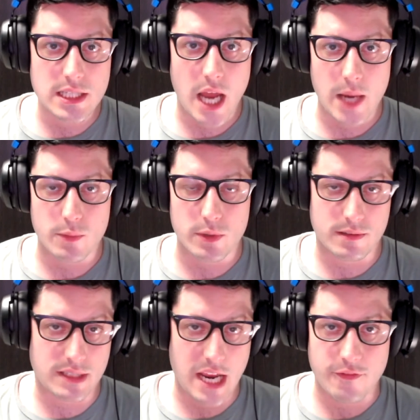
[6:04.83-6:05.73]
I would
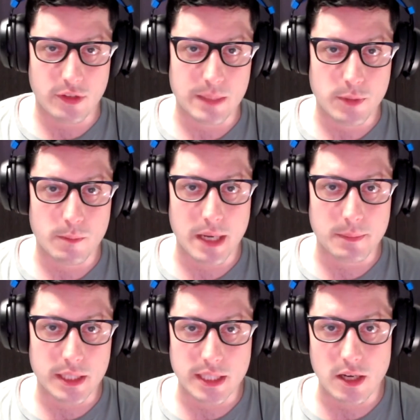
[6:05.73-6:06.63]
definitely put my
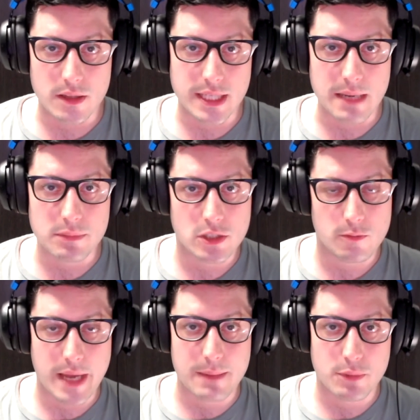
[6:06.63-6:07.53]
money on the M2
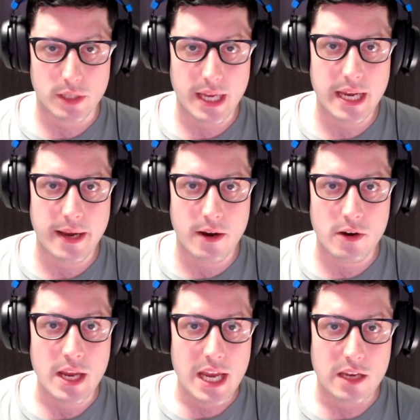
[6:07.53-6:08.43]
MacBook
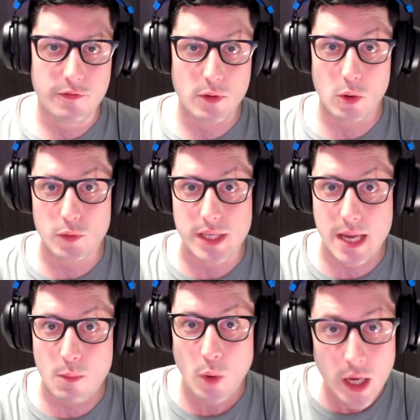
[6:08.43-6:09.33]
Air. If you own the
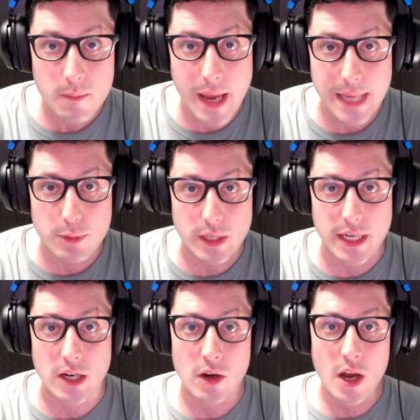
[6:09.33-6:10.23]
M1 MacBook
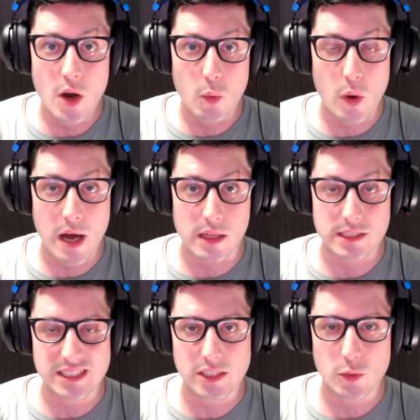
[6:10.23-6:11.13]
Air, well,
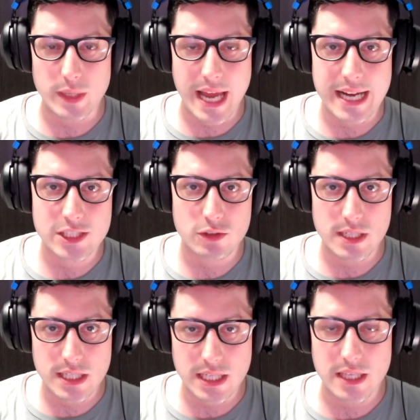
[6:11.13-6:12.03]
until we actually
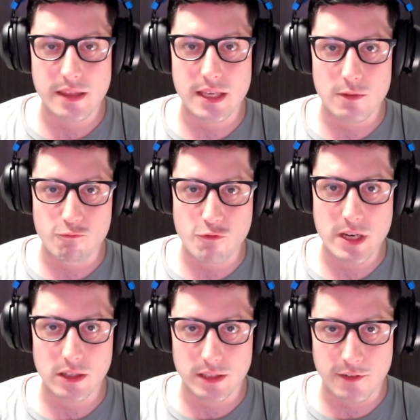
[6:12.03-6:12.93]
see the
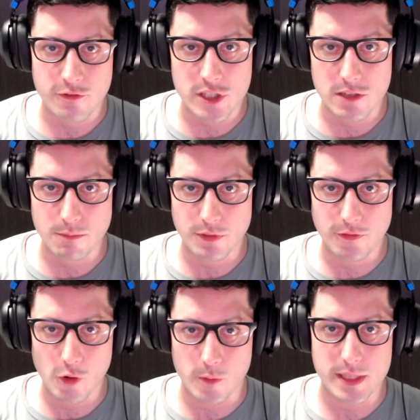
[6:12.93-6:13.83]
real difference in
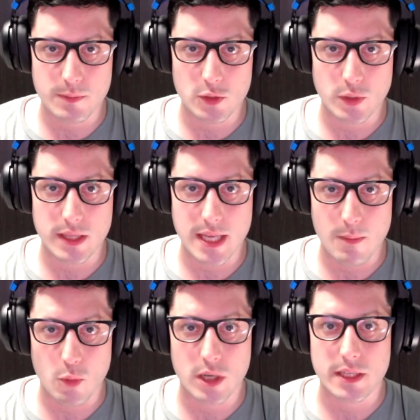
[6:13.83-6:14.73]
performance between the
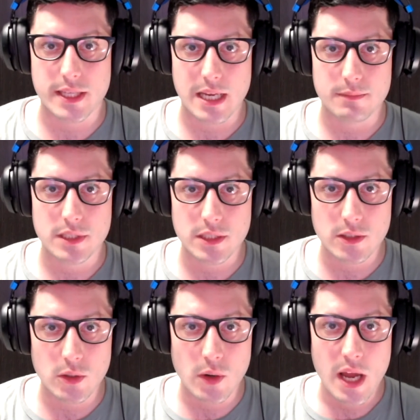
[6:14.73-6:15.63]
M1 and the
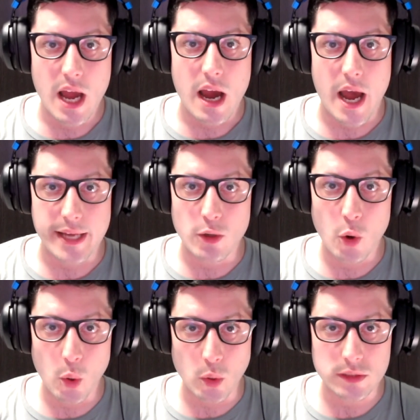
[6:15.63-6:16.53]
M2, I'd
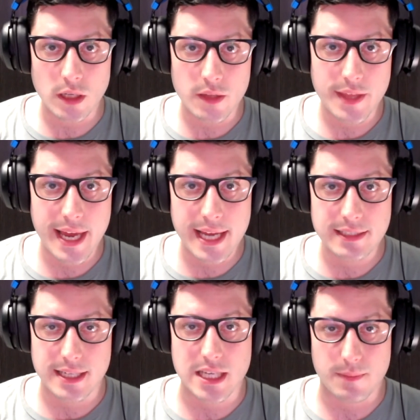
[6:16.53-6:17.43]
hold on that,
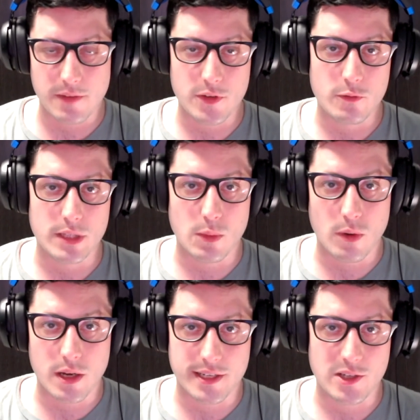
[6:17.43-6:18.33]
except if you really
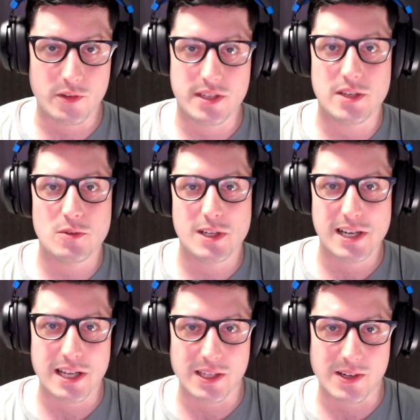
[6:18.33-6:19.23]
want, you know, the new
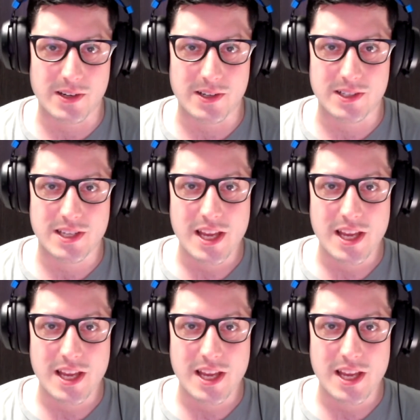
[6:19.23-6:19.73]
colors,